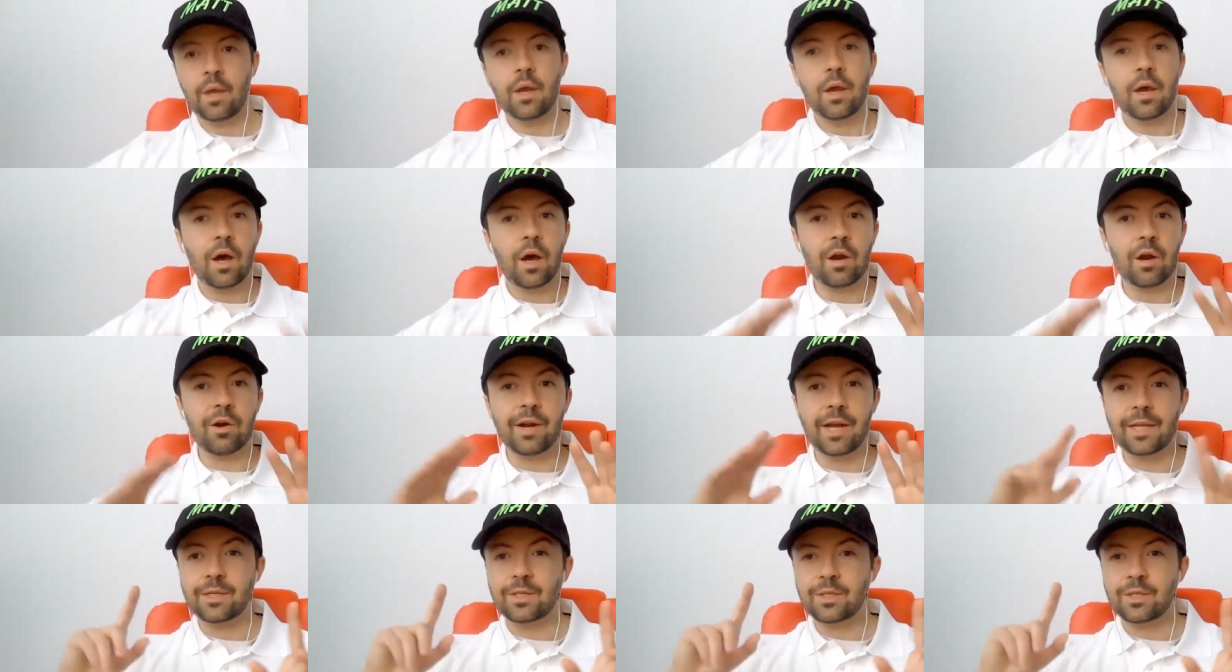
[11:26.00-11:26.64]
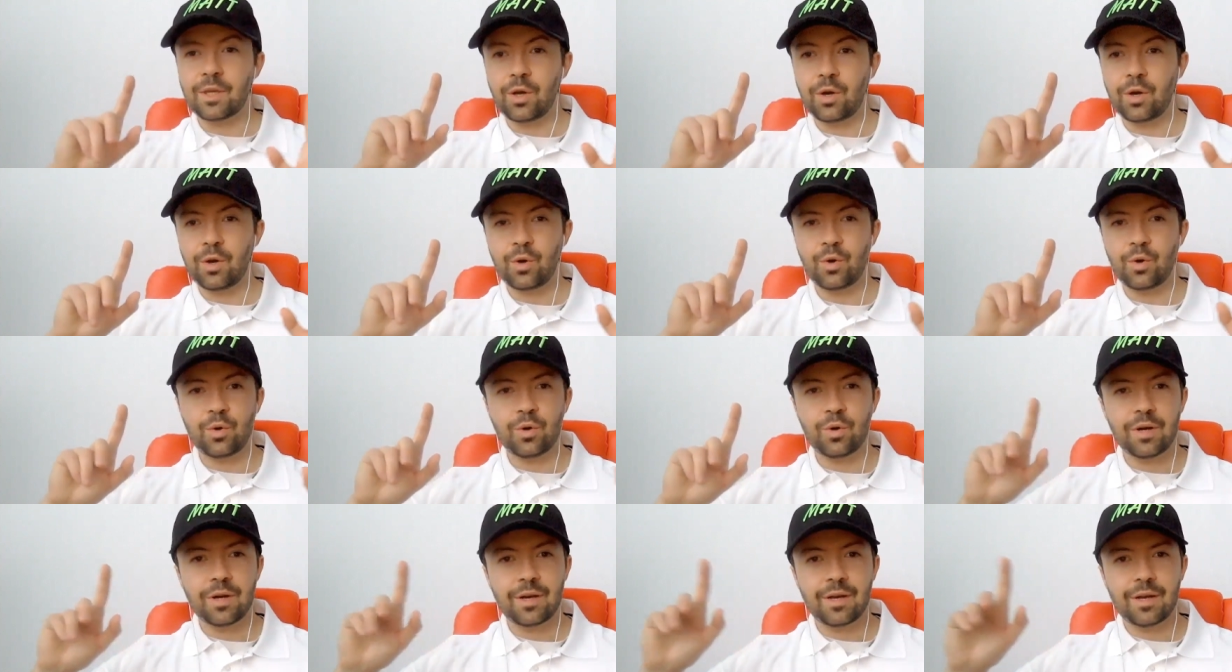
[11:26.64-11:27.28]
All right,
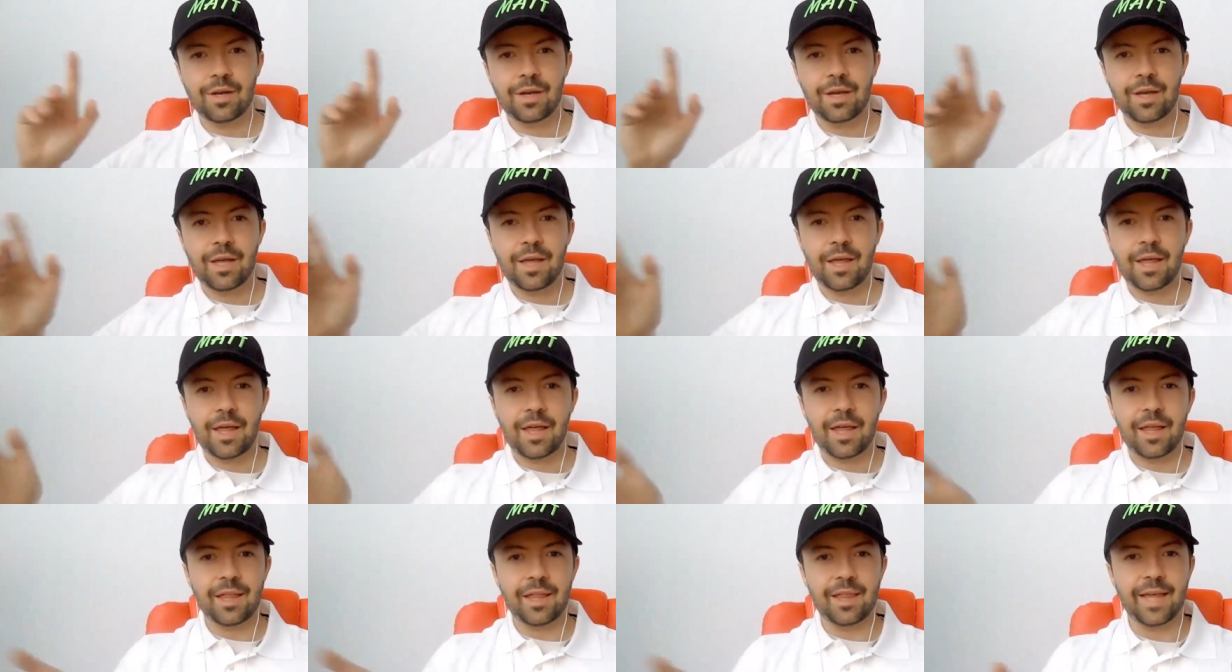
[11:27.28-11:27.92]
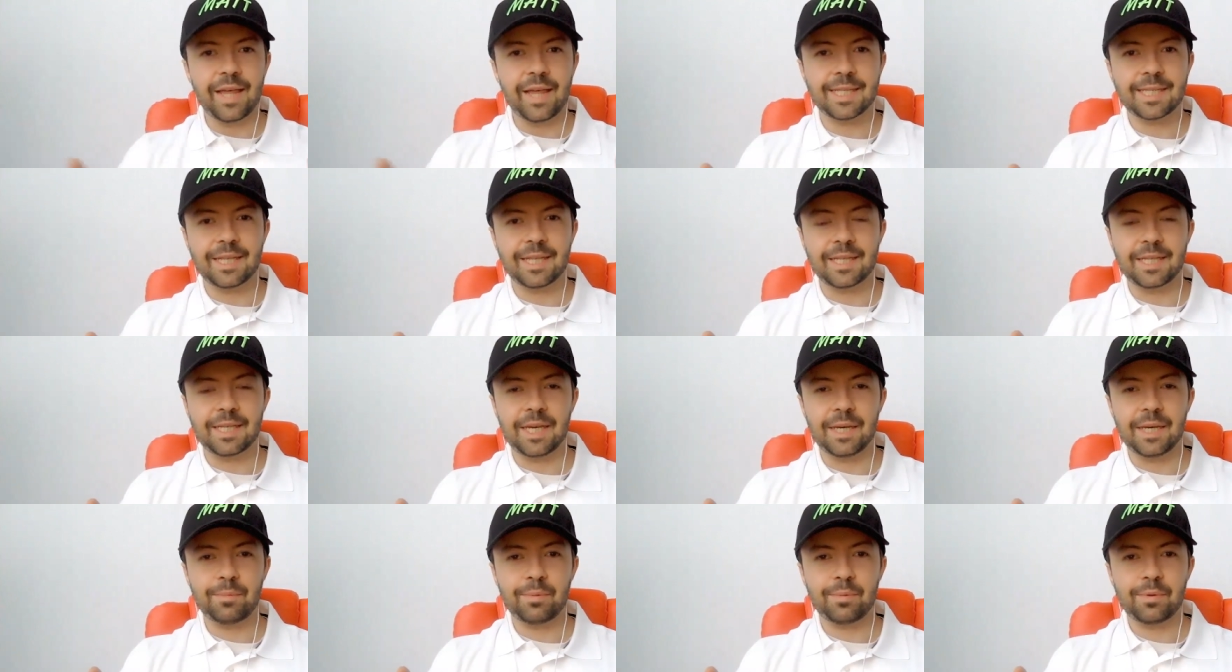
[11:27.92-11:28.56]
so that's the
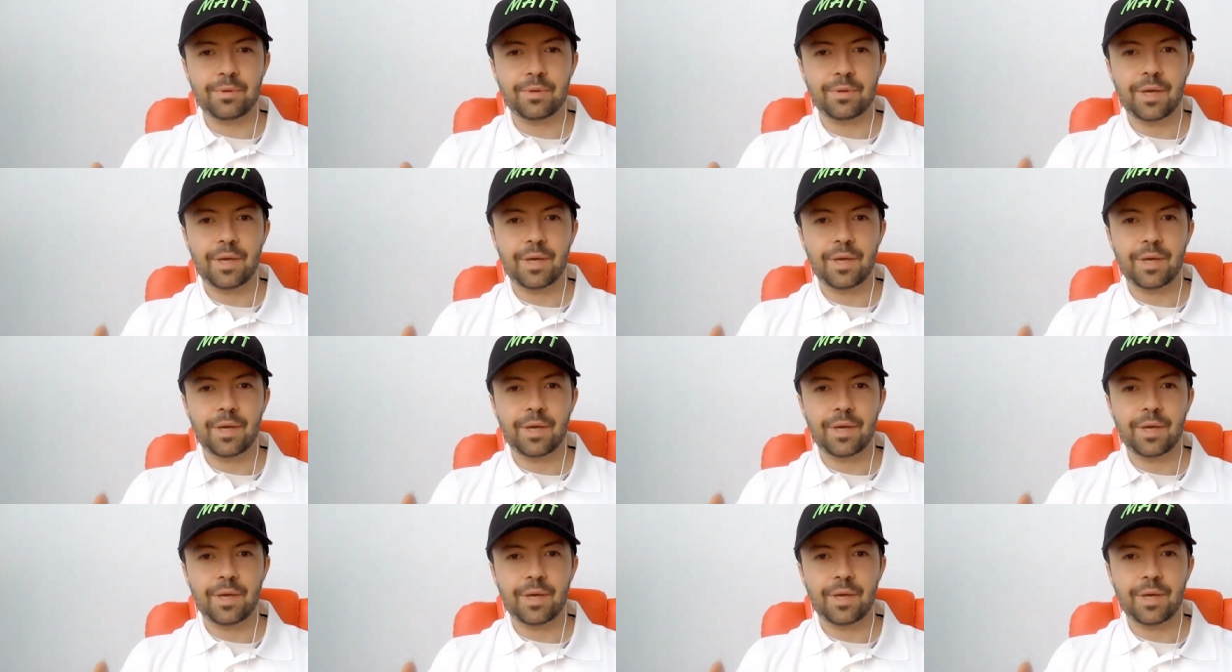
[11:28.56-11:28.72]
tip.